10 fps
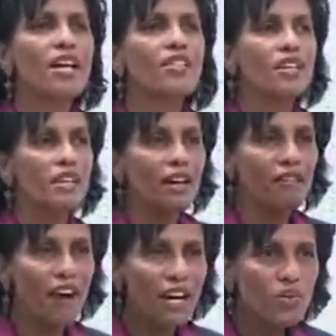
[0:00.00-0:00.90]
the
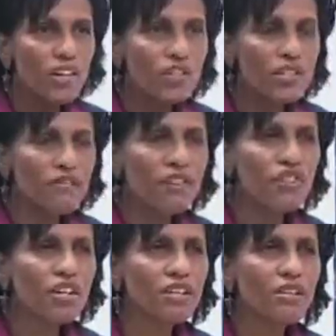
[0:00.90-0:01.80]
valuation
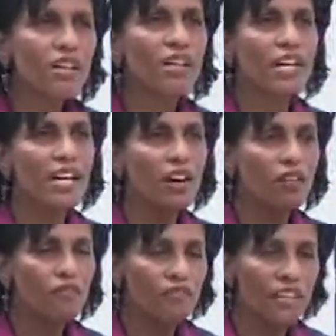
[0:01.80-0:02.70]
division
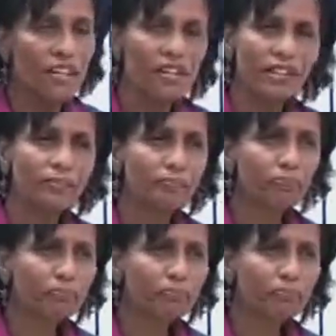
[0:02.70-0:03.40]
of the